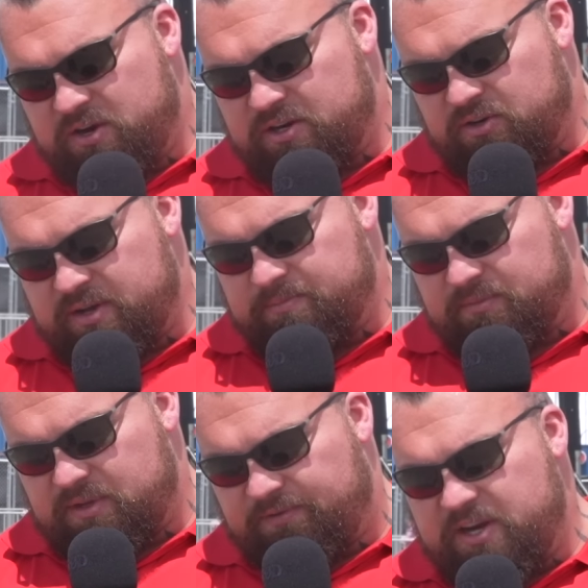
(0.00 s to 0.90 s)
you'd have done him,
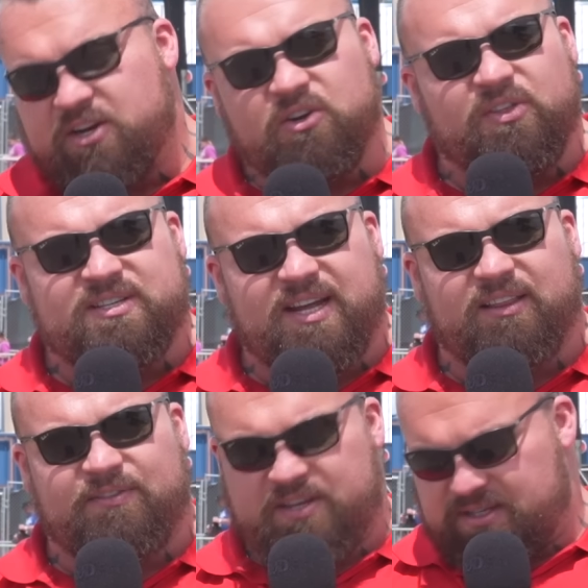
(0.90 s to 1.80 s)
if you'd have done this
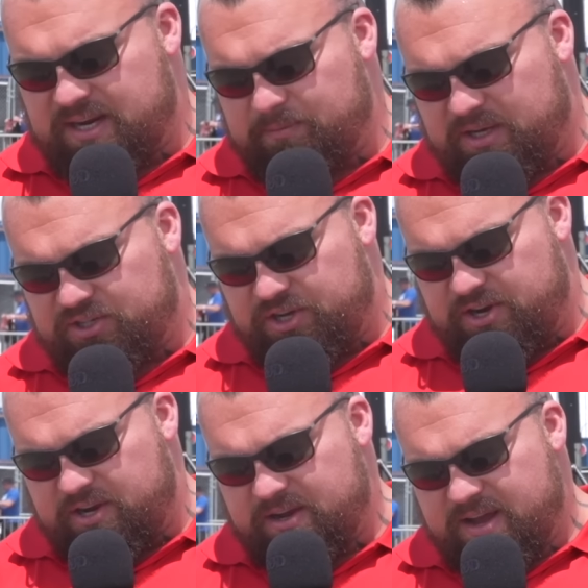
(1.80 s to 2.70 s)
deadlift this time last
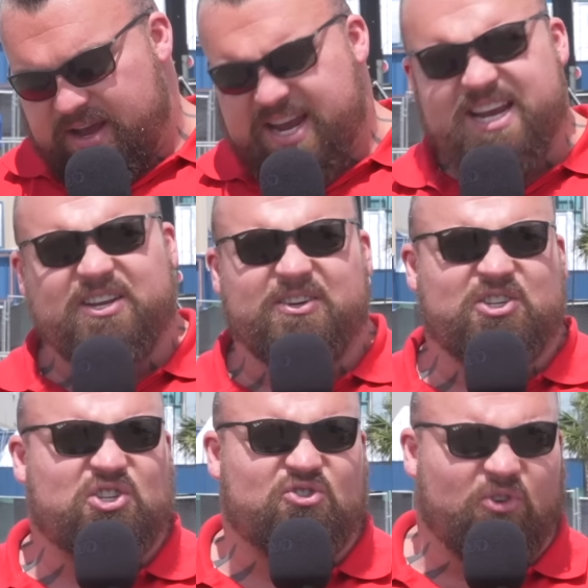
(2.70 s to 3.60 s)
year, he'd have
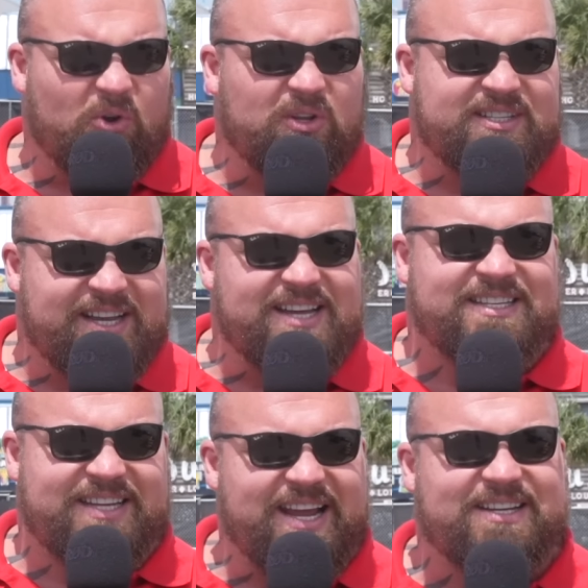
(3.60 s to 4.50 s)
struggled to get
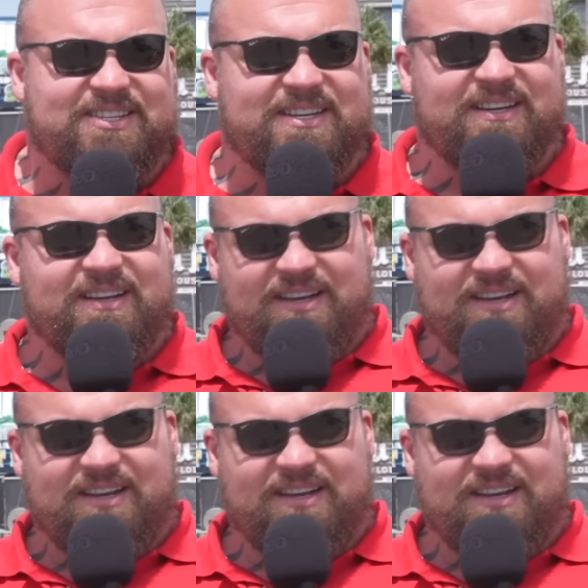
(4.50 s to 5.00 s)
six,